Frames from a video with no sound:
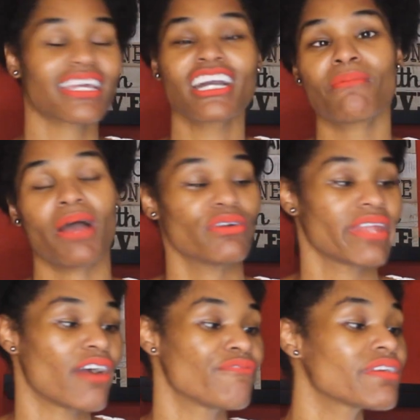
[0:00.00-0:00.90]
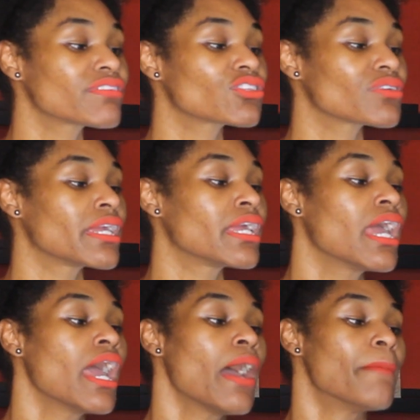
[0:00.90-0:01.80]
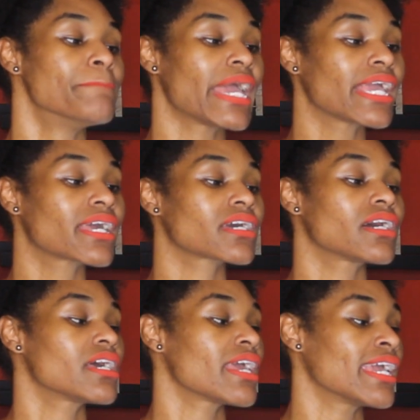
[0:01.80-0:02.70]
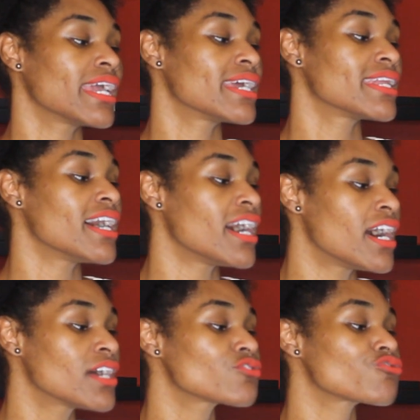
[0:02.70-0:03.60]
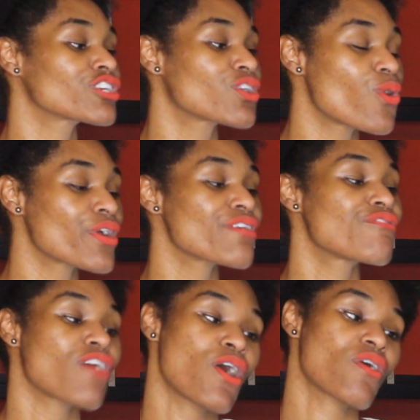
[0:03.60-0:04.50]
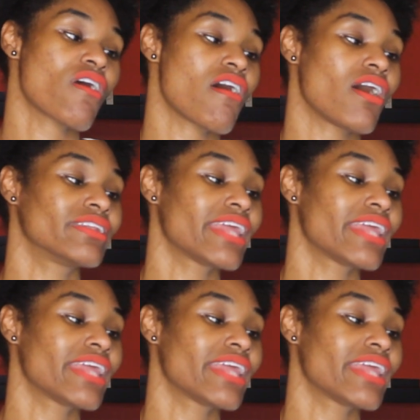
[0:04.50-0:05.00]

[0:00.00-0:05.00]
Come on now, fifty-three make an unrecorded phone call.